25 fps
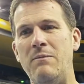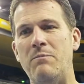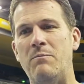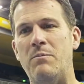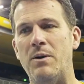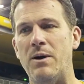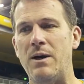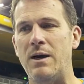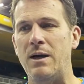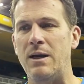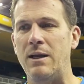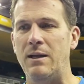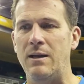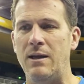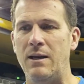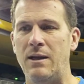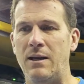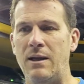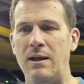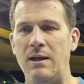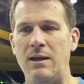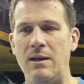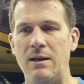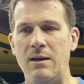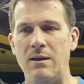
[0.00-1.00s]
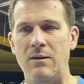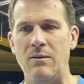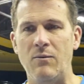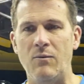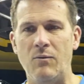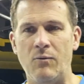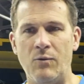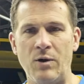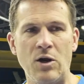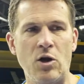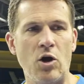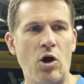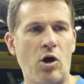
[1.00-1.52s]
But it,
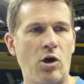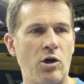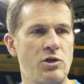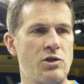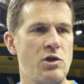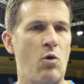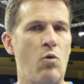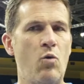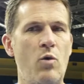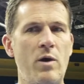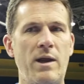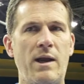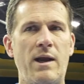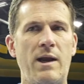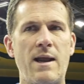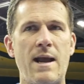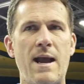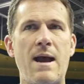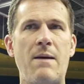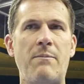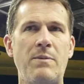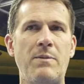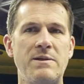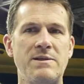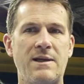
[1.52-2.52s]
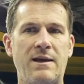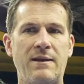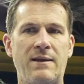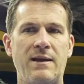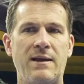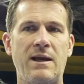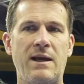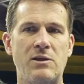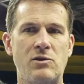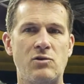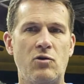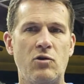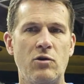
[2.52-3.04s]
regardless of when it happens, I
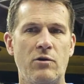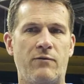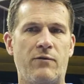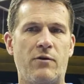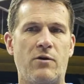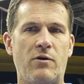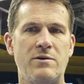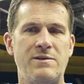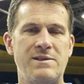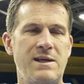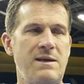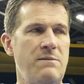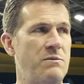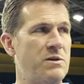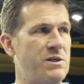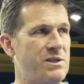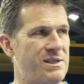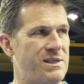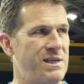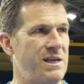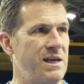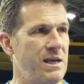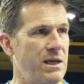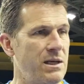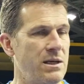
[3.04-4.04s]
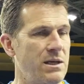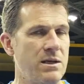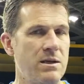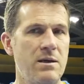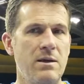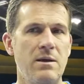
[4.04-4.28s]
think it's good for our team to see it.